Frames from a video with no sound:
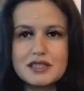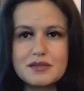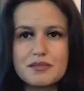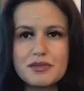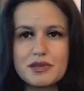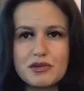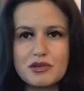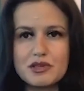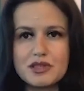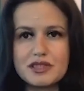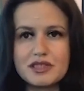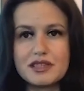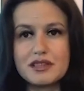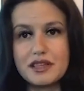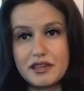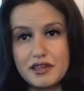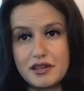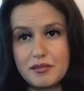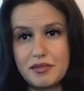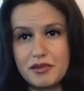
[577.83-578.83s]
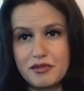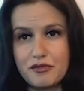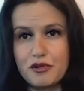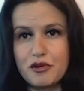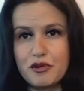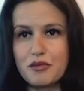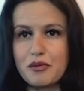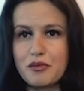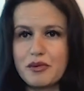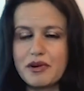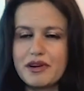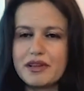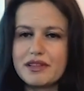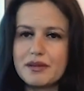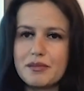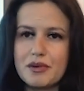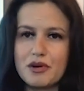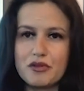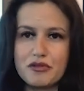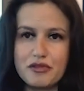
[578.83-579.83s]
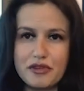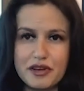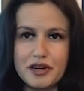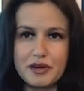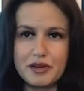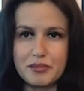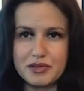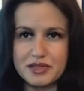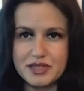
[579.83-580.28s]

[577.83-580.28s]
because the year before we were at about 30%.